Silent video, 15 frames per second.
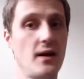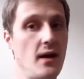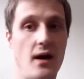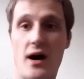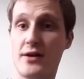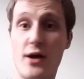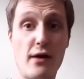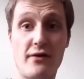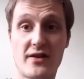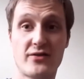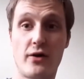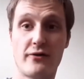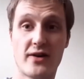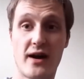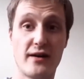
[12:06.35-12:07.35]
I know that's not
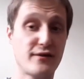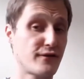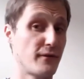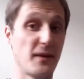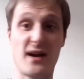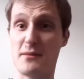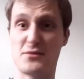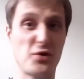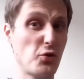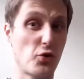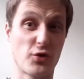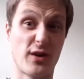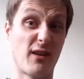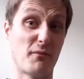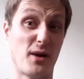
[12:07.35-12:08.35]
the case for me. I'm too caught
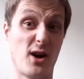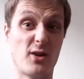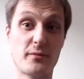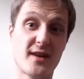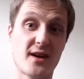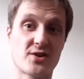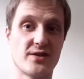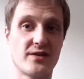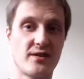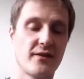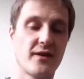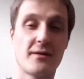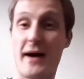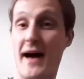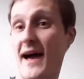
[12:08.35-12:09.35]
up in my own obsessions to think
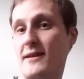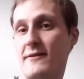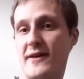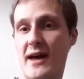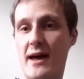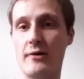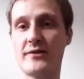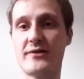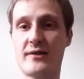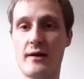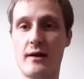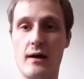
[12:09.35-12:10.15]
about anything else.